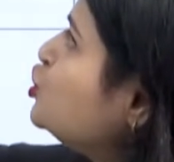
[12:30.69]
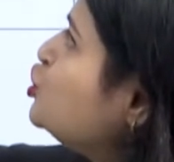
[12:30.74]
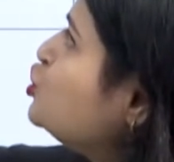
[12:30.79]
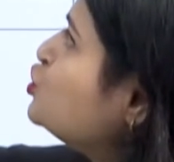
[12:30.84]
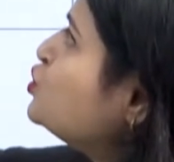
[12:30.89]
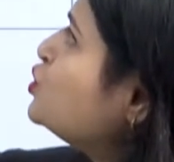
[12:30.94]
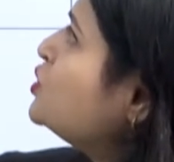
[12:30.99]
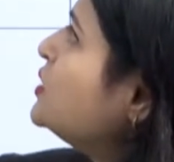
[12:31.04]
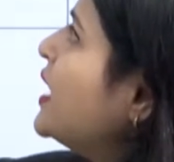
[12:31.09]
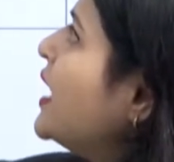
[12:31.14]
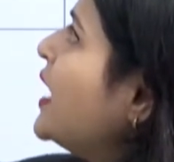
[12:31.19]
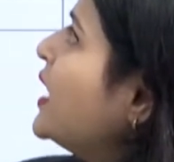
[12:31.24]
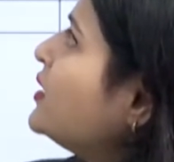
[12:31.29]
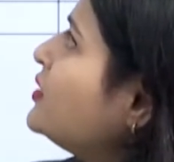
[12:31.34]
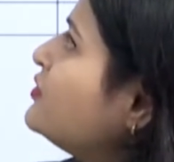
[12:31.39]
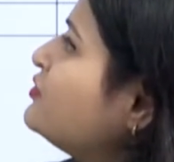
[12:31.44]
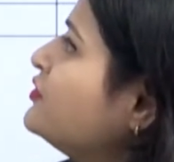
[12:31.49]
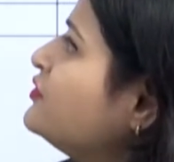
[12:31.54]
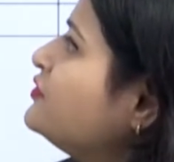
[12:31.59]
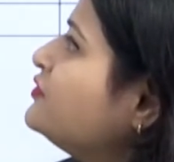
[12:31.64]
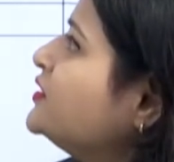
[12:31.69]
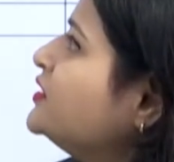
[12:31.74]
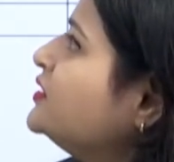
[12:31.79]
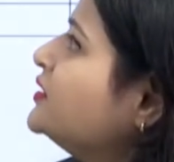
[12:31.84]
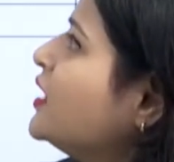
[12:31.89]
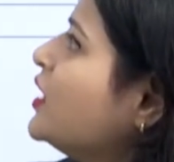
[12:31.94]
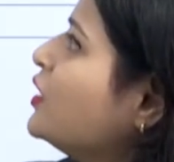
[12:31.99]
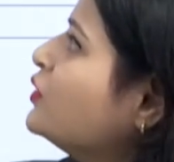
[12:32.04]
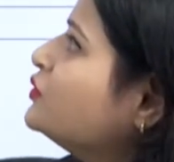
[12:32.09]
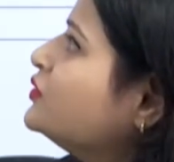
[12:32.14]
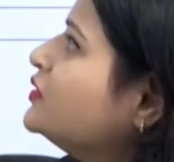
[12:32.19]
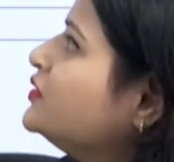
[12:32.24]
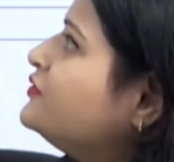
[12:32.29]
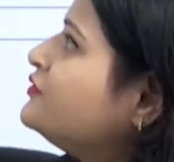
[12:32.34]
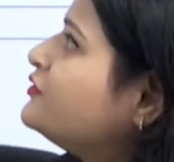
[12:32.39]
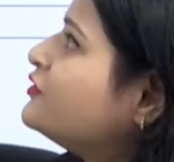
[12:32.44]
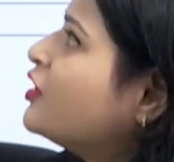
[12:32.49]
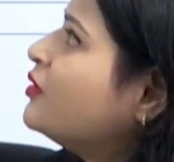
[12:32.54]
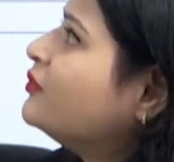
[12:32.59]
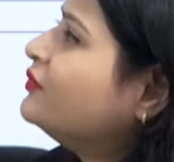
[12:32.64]
2 lakh 50,000
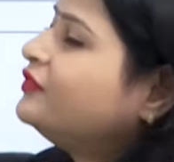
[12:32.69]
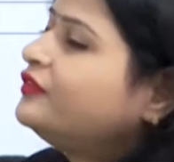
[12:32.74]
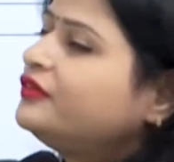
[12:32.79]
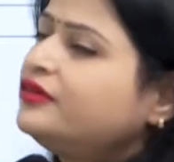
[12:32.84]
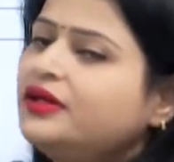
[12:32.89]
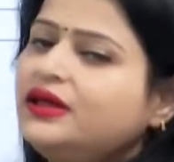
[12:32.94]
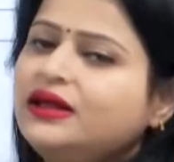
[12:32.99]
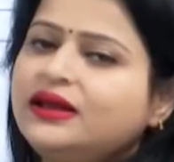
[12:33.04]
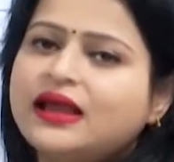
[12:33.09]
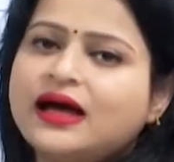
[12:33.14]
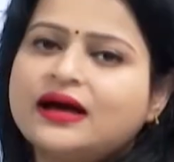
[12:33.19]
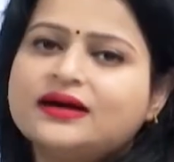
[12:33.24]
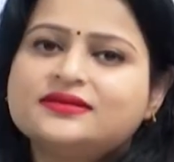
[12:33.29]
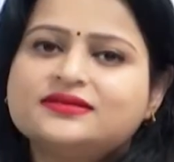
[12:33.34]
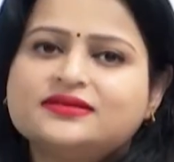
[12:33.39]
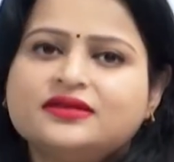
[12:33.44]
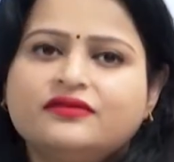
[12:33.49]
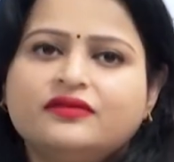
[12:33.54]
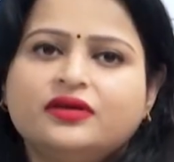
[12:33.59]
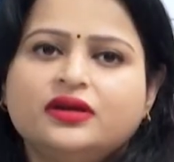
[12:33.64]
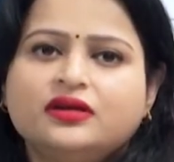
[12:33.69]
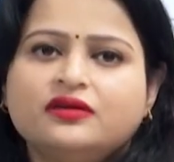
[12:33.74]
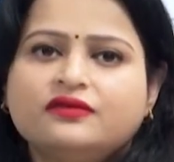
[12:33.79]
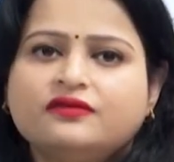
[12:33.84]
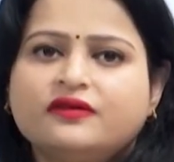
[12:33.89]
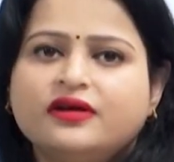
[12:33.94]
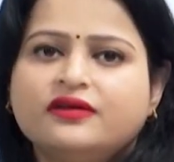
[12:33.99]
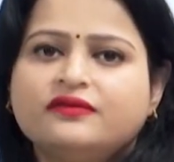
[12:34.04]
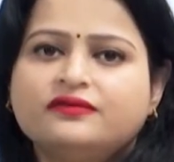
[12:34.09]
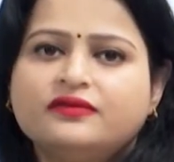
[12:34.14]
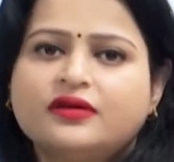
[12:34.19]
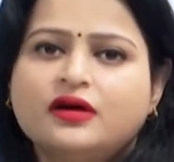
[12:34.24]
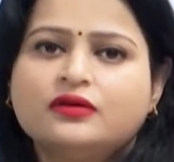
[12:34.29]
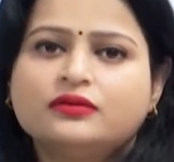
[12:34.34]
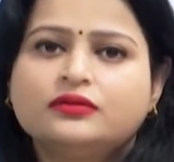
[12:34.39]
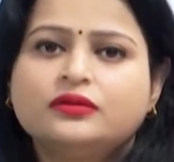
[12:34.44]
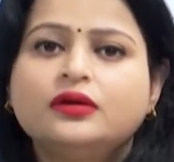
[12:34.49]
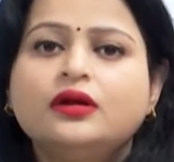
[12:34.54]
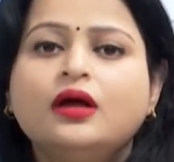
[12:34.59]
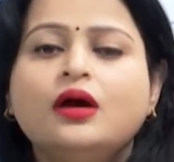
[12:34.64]
from 3 lakh
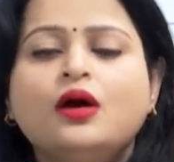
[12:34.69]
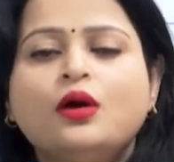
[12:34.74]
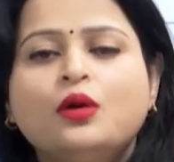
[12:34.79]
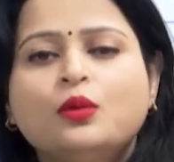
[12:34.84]
75,000